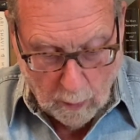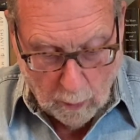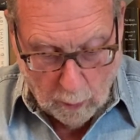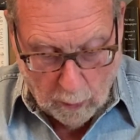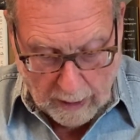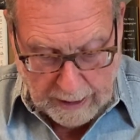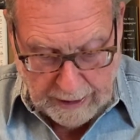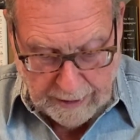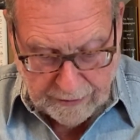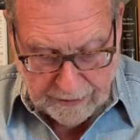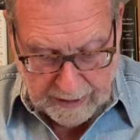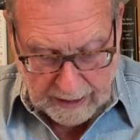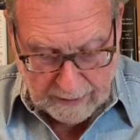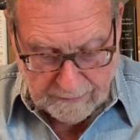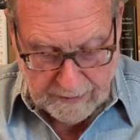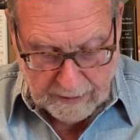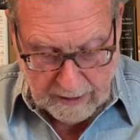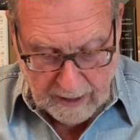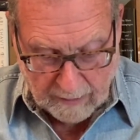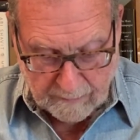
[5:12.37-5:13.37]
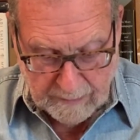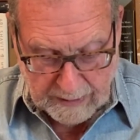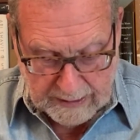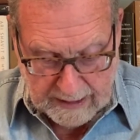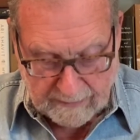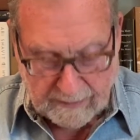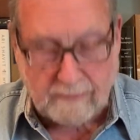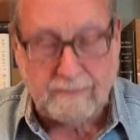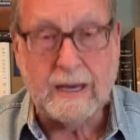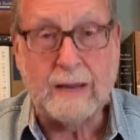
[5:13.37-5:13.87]
What do you think of the
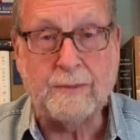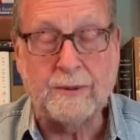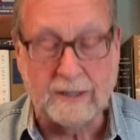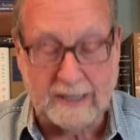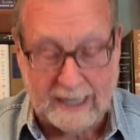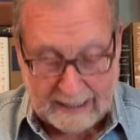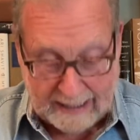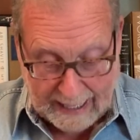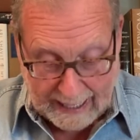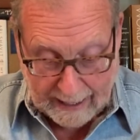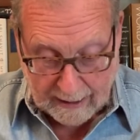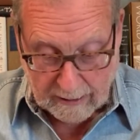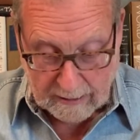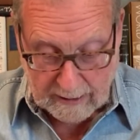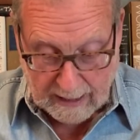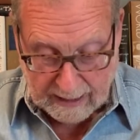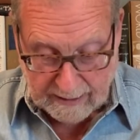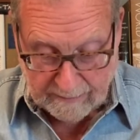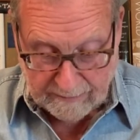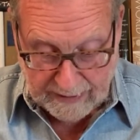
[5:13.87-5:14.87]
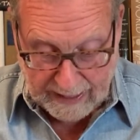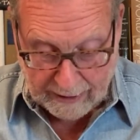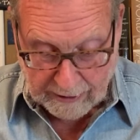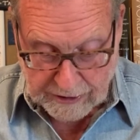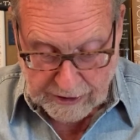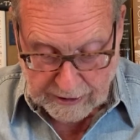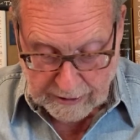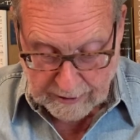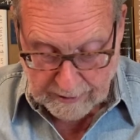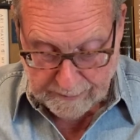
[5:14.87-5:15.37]
government giving people an airline
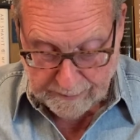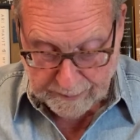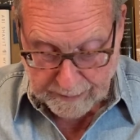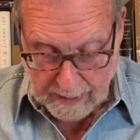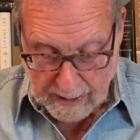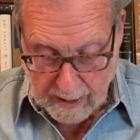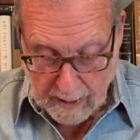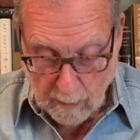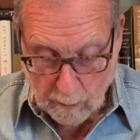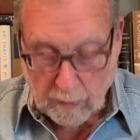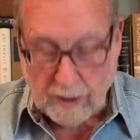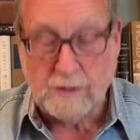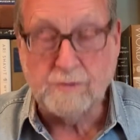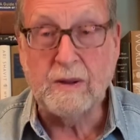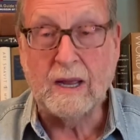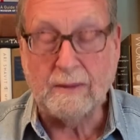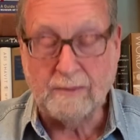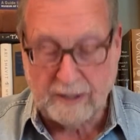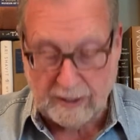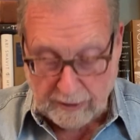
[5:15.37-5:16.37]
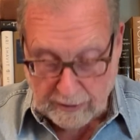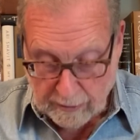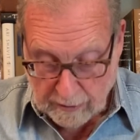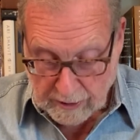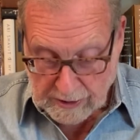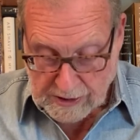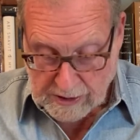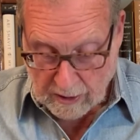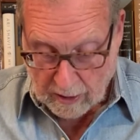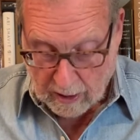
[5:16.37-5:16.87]
voucher which may be
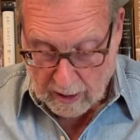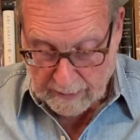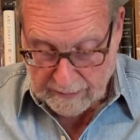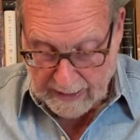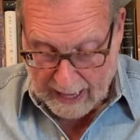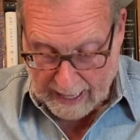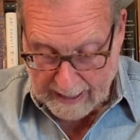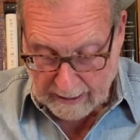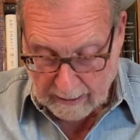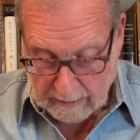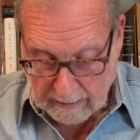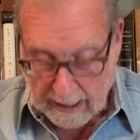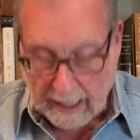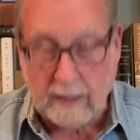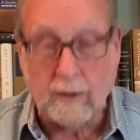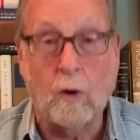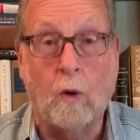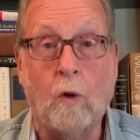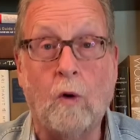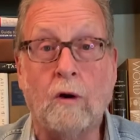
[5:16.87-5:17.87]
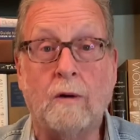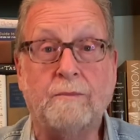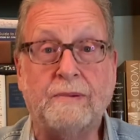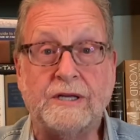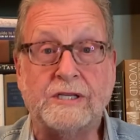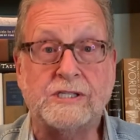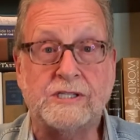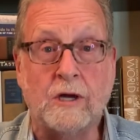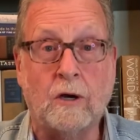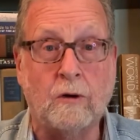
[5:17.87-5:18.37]
used on that airline or
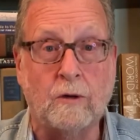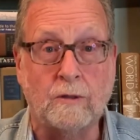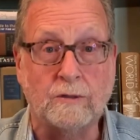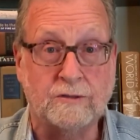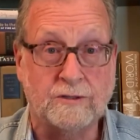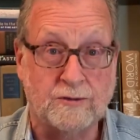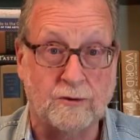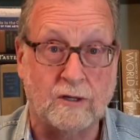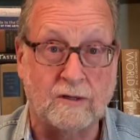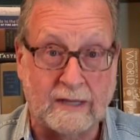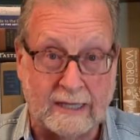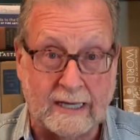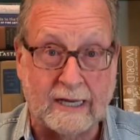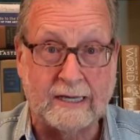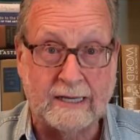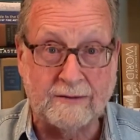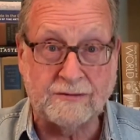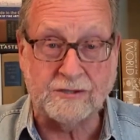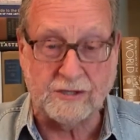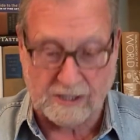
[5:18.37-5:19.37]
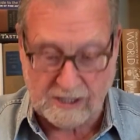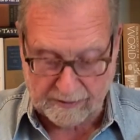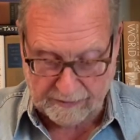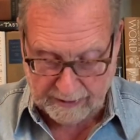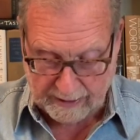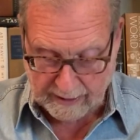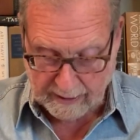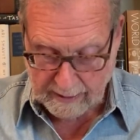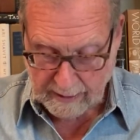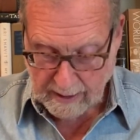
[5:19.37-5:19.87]
be sold, sort of like a gift
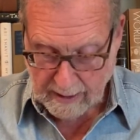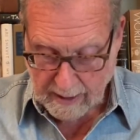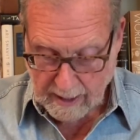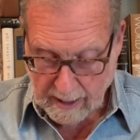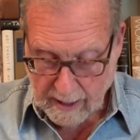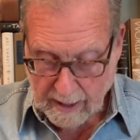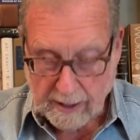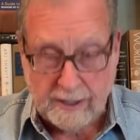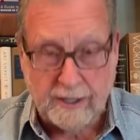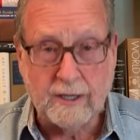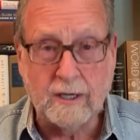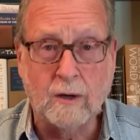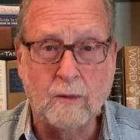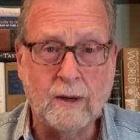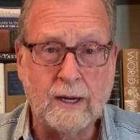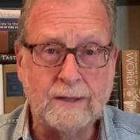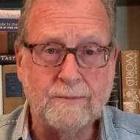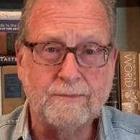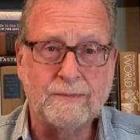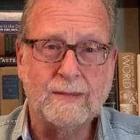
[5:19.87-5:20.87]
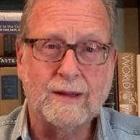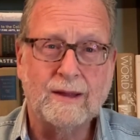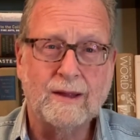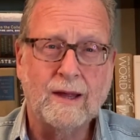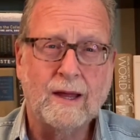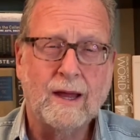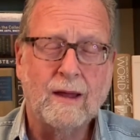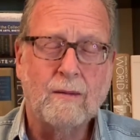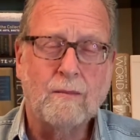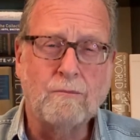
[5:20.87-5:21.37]
certificate? You know what?
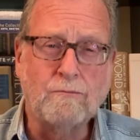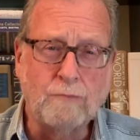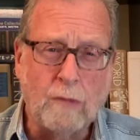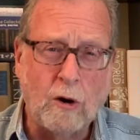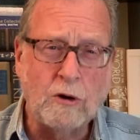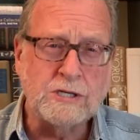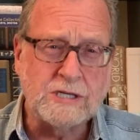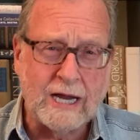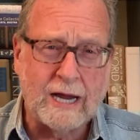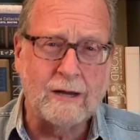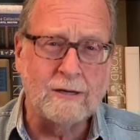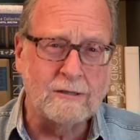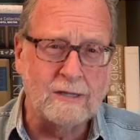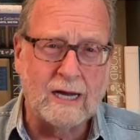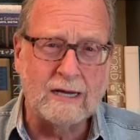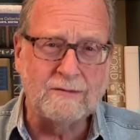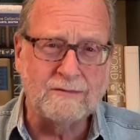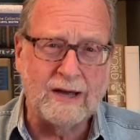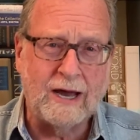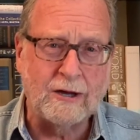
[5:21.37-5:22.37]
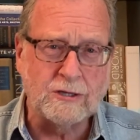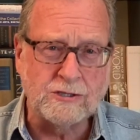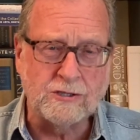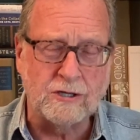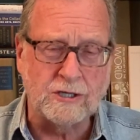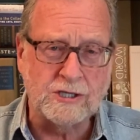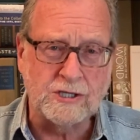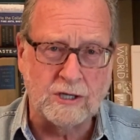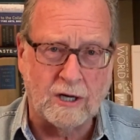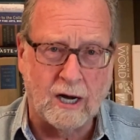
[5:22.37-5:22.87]
Most airline
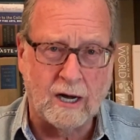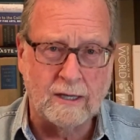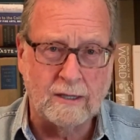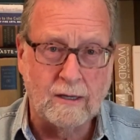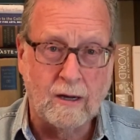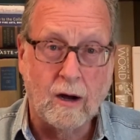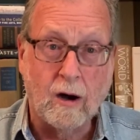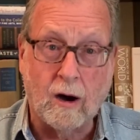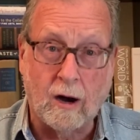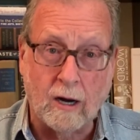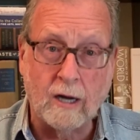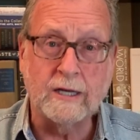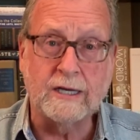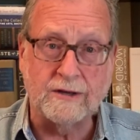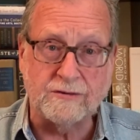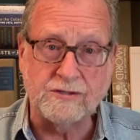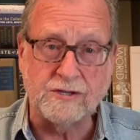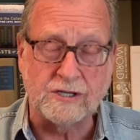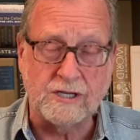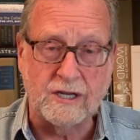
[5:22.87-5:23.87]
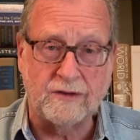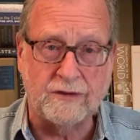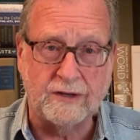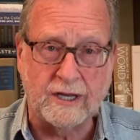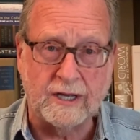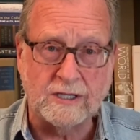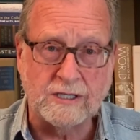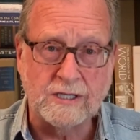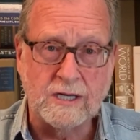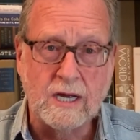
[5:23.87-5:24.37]
vouchers, Sean, are gift
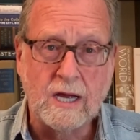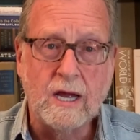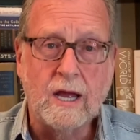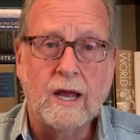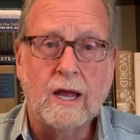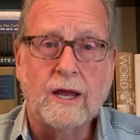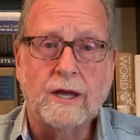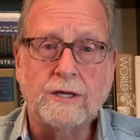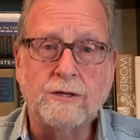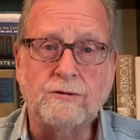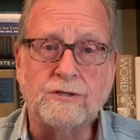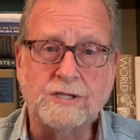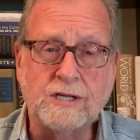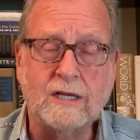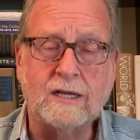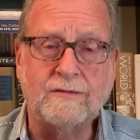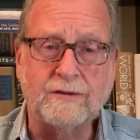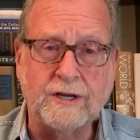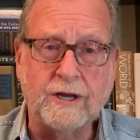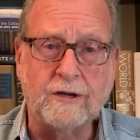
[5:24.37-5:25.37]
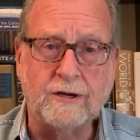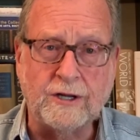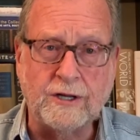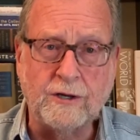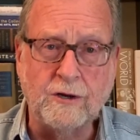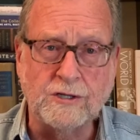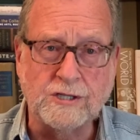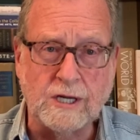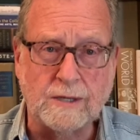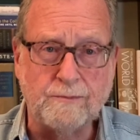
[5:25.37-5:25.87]
certificates. You still have a year to
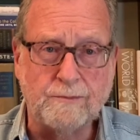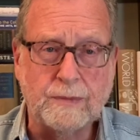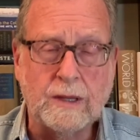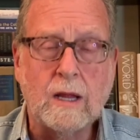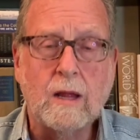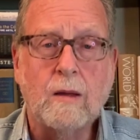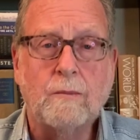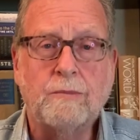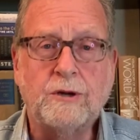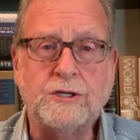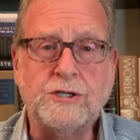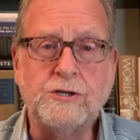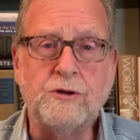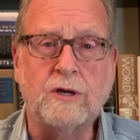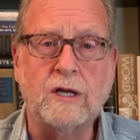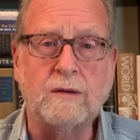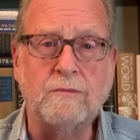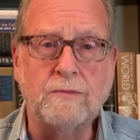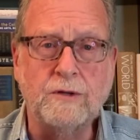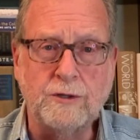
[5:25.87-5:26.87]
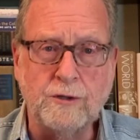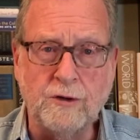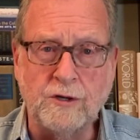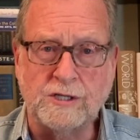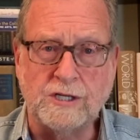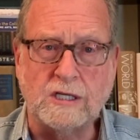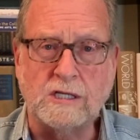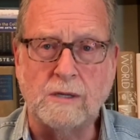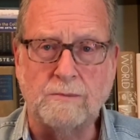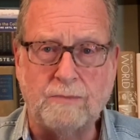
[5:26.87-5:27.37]
use it, but you can
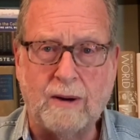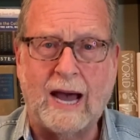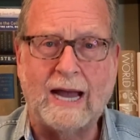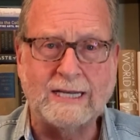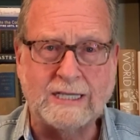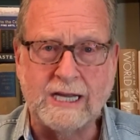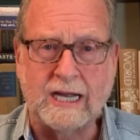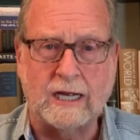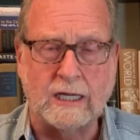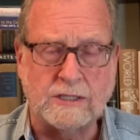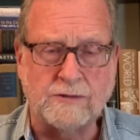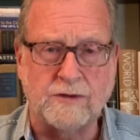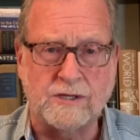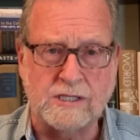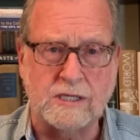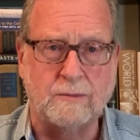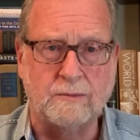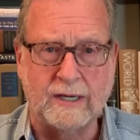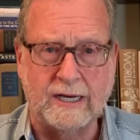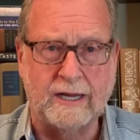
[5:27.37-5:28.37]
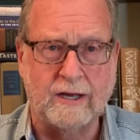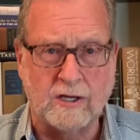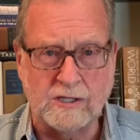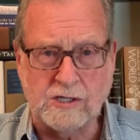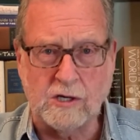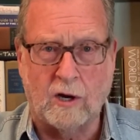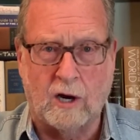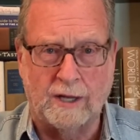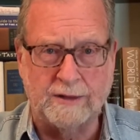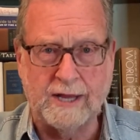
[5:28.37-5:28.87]
use it to buy tickets for somebody
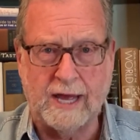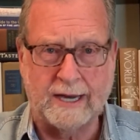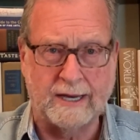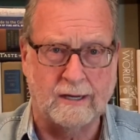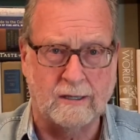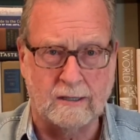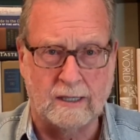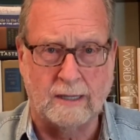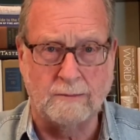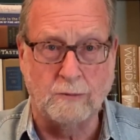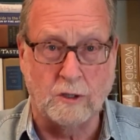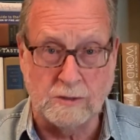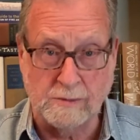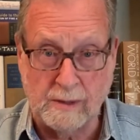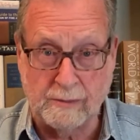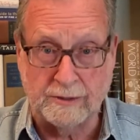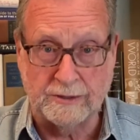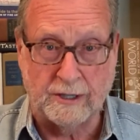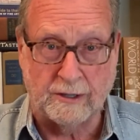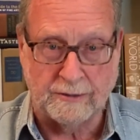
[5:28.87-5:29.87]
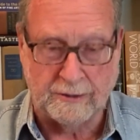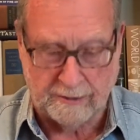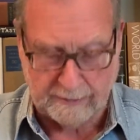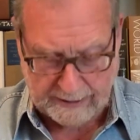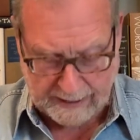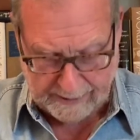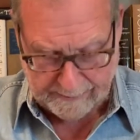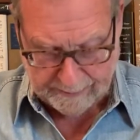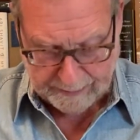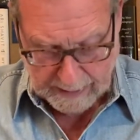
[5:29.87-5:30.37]
else on that airline. Most people don't
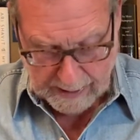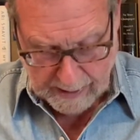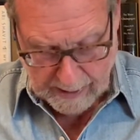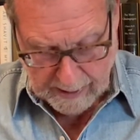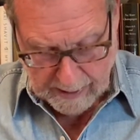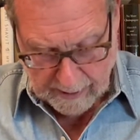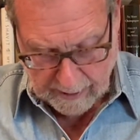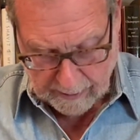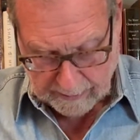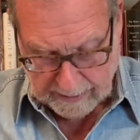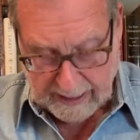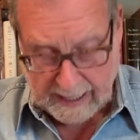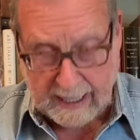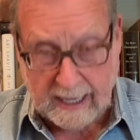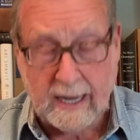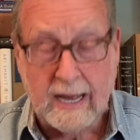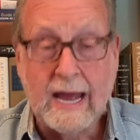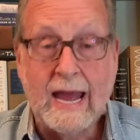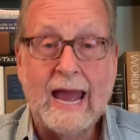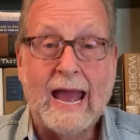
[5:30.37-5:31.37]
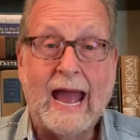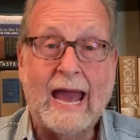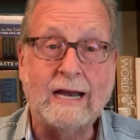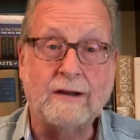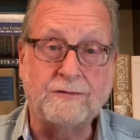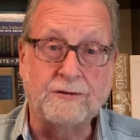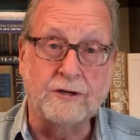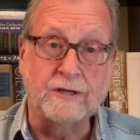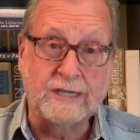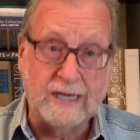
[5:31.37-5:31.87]
know that, okay?
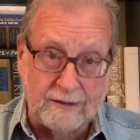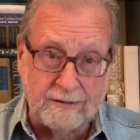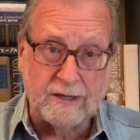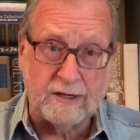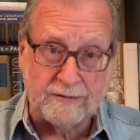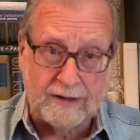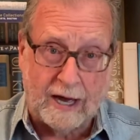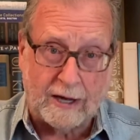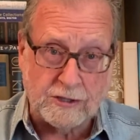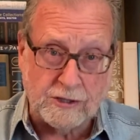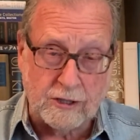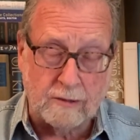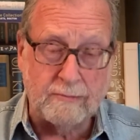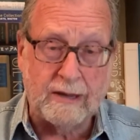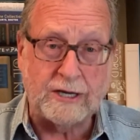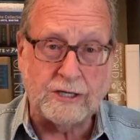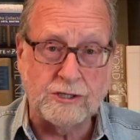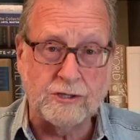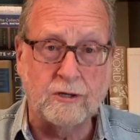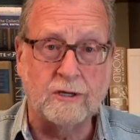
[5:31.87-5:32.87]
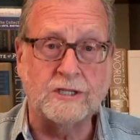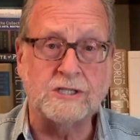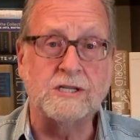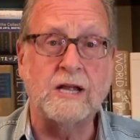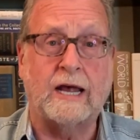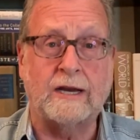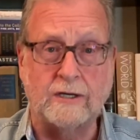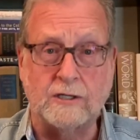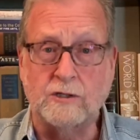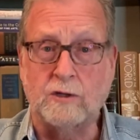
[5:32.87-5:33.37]
And if you're given a voucher, make sure it's
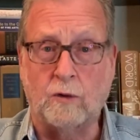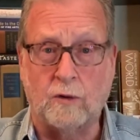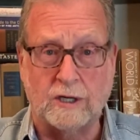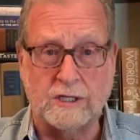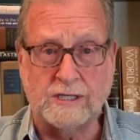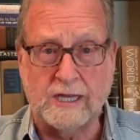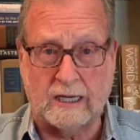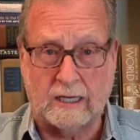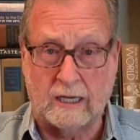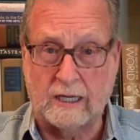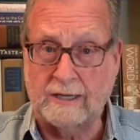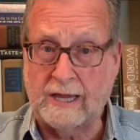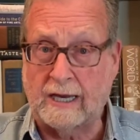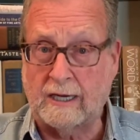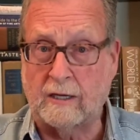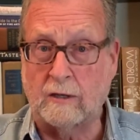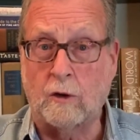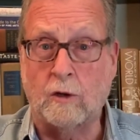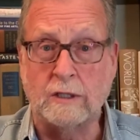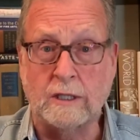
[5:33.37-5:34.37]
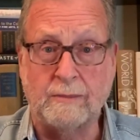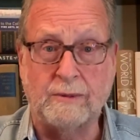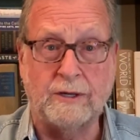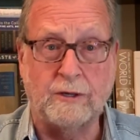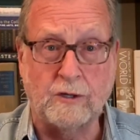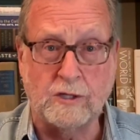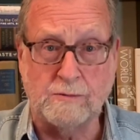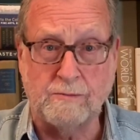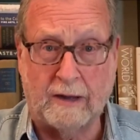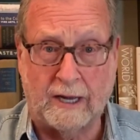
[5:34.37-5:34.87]
not endorsed that it can only be
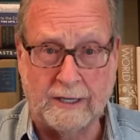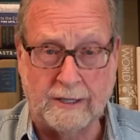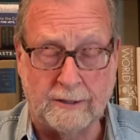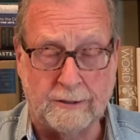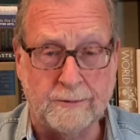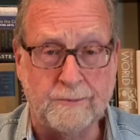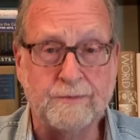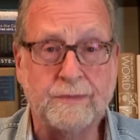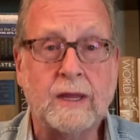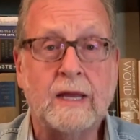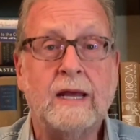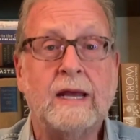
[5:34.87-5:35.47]
used by you.